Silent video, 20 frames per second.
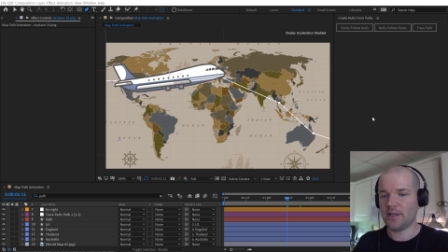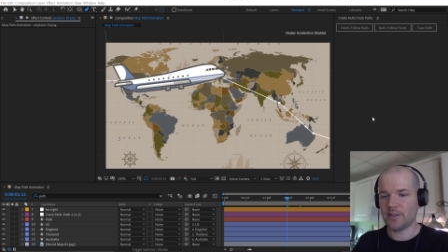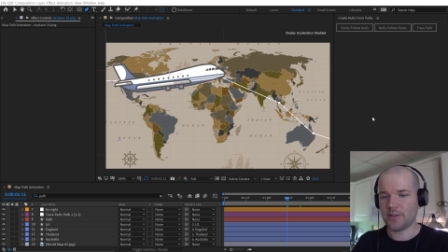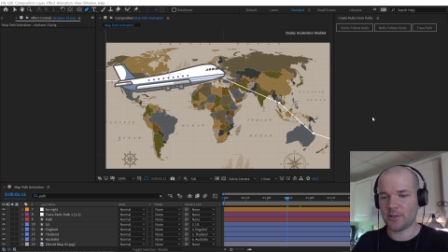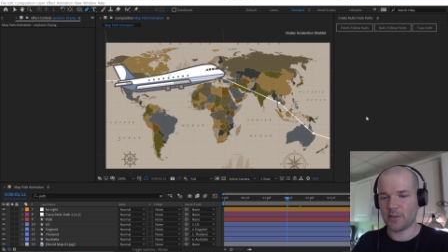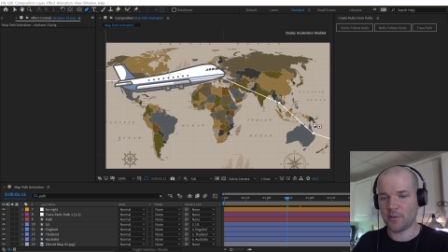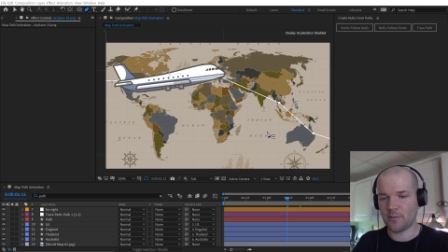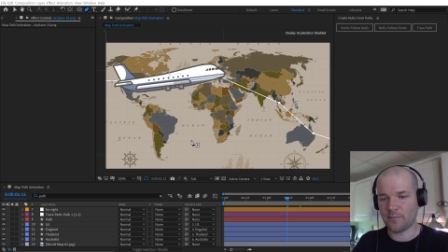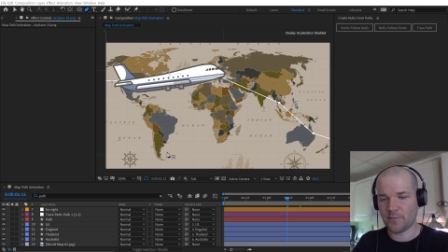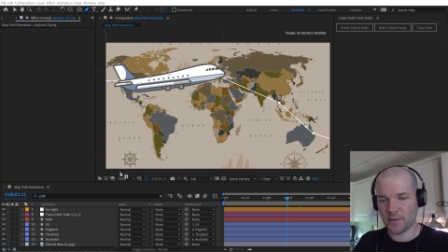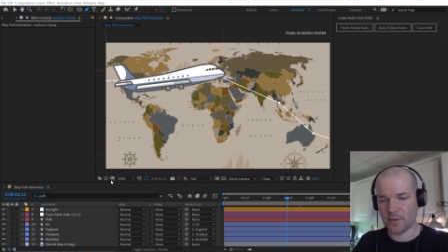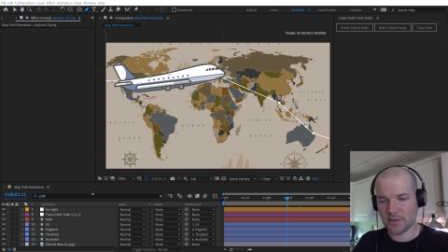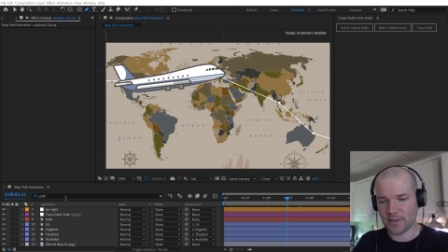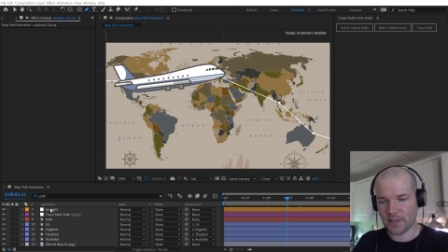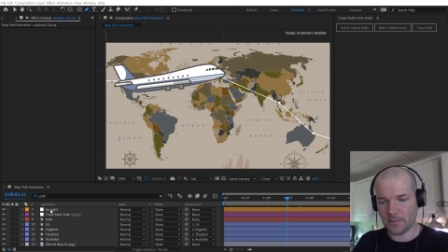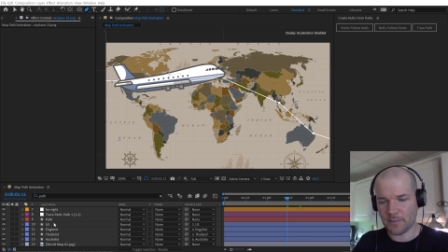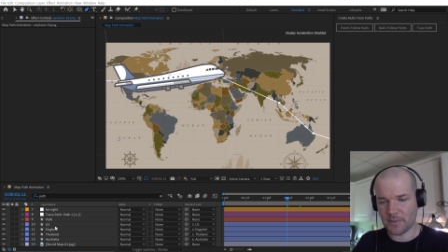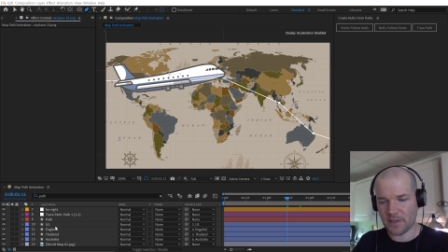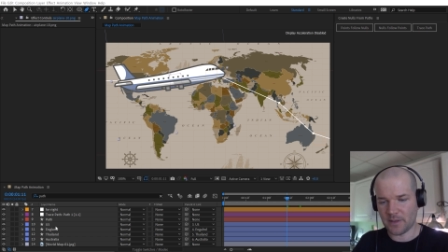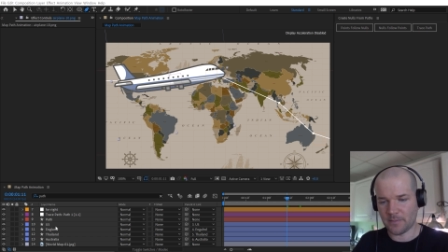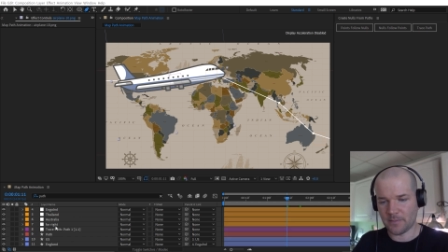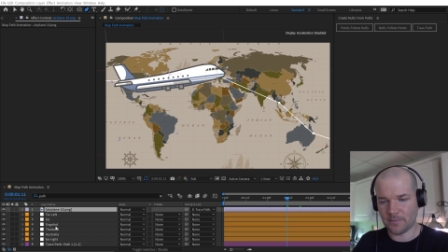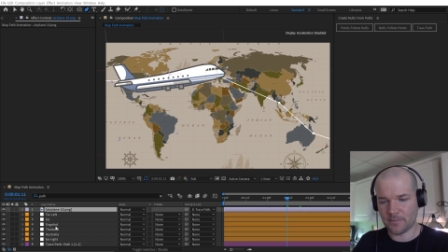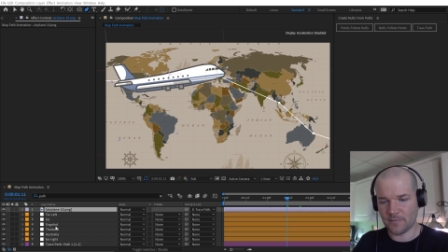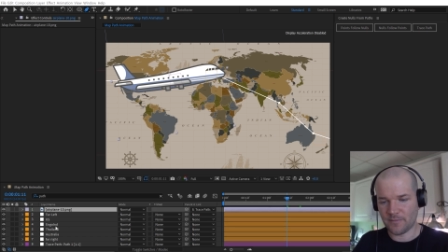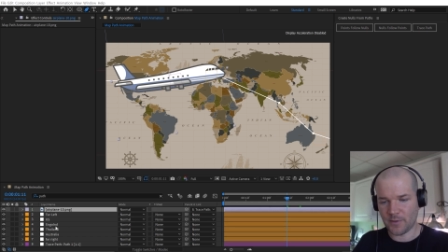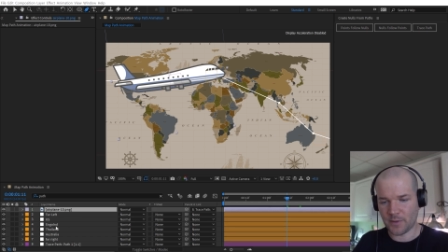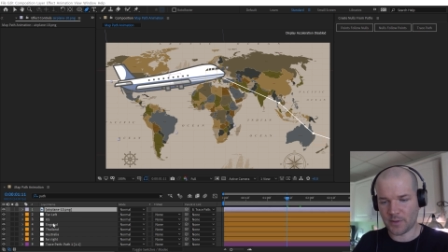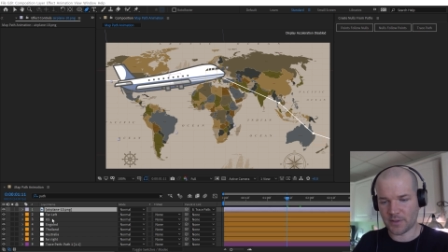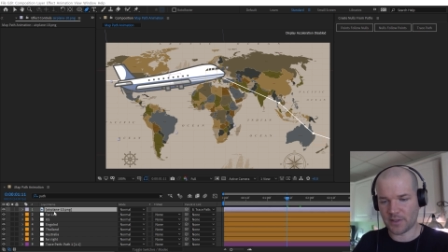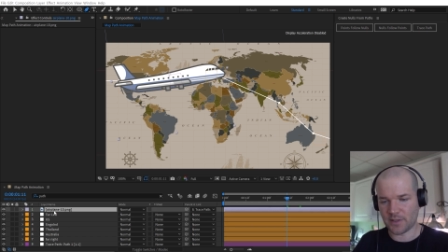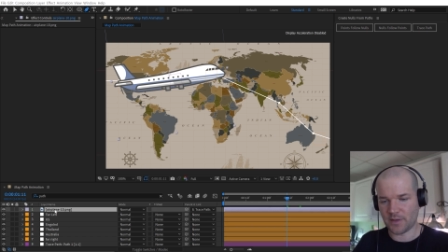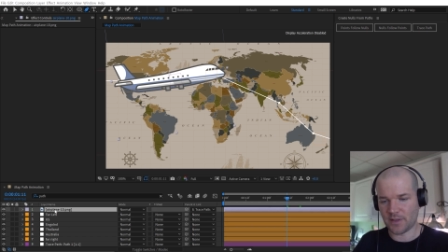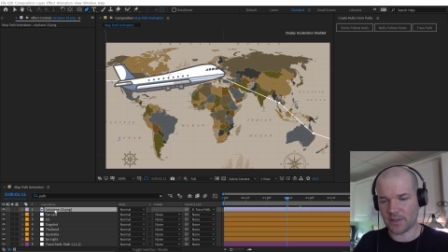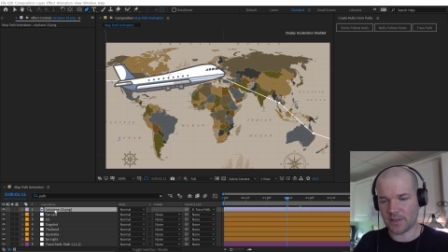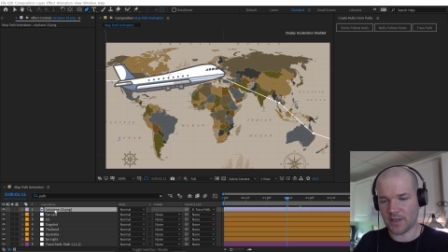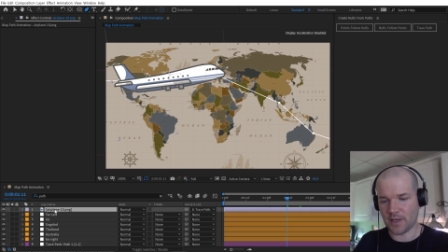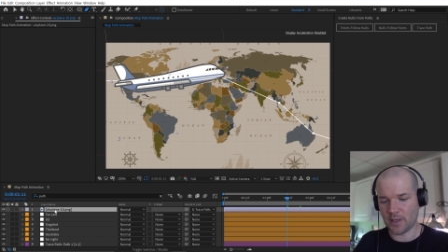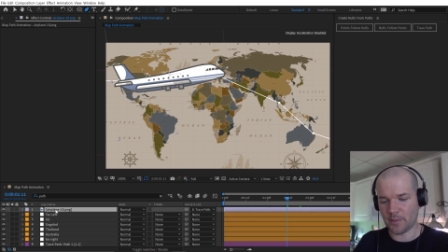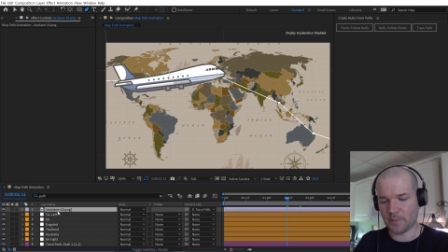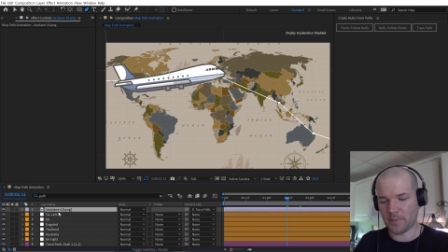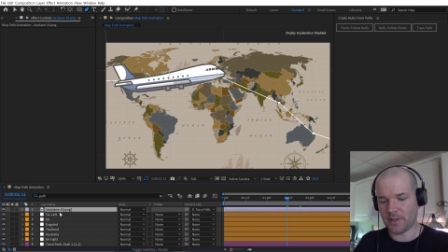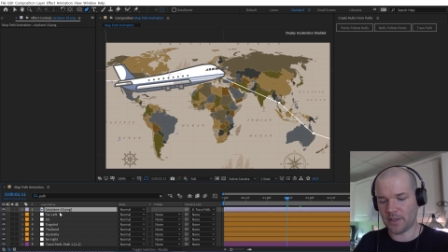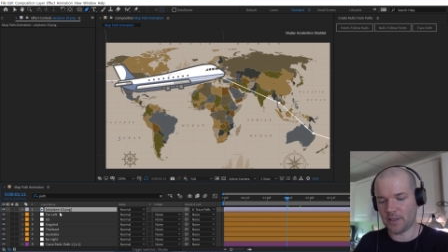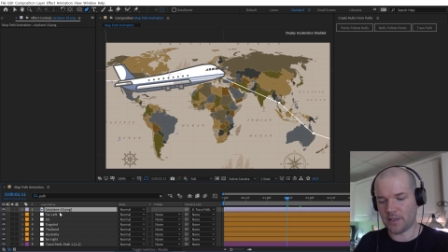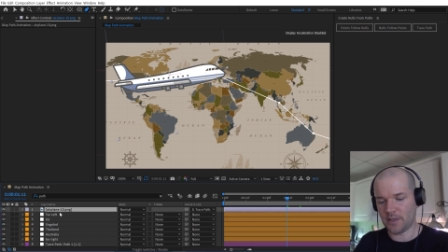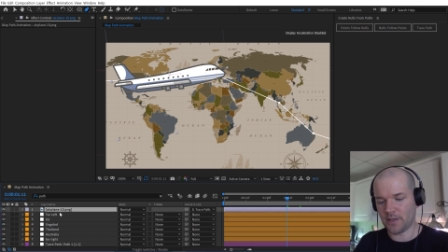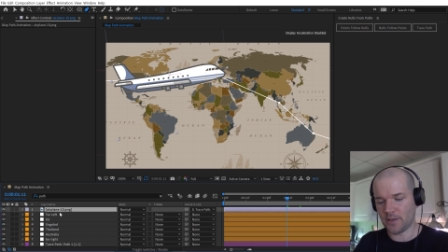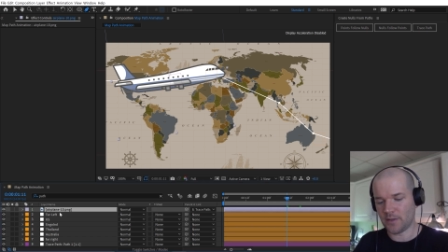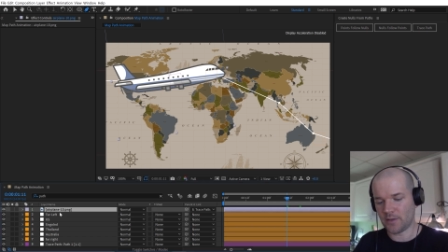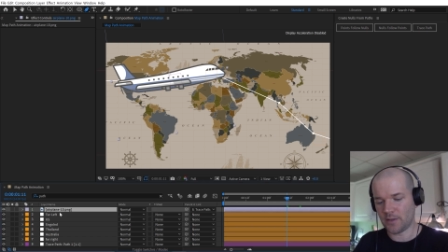So first I'm going to focus on this airplane here.